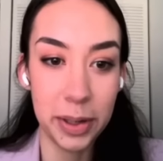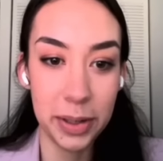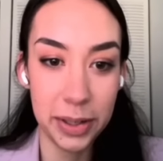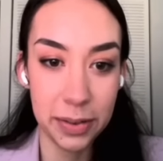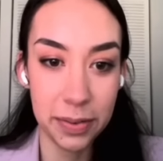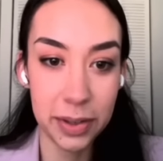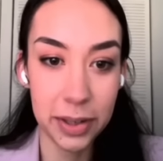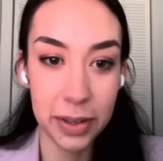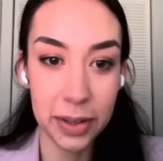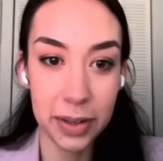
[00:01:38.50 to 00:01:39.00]

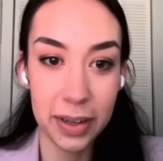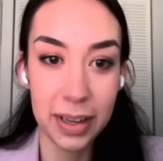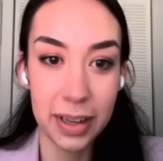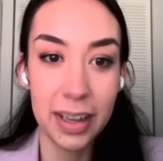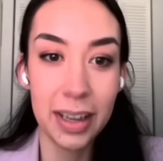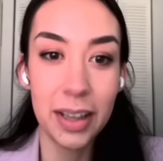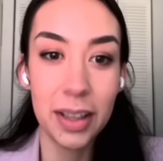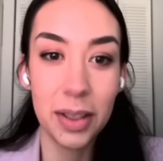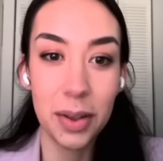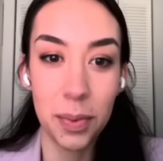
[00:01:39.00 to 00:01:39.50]
Percival,
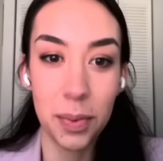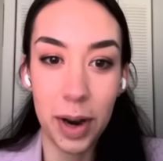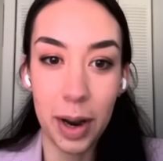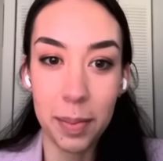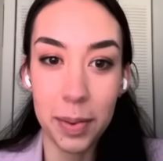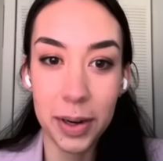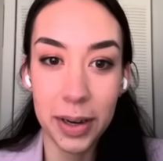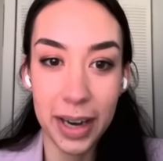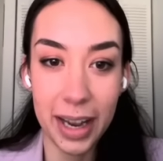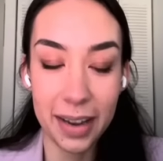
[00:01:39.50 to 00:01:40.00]
the
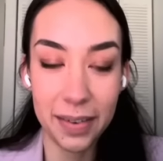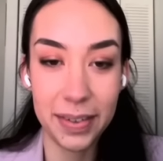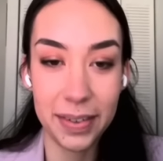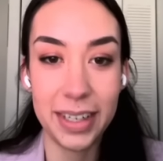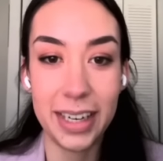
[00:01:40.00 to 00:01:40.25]
Robert F.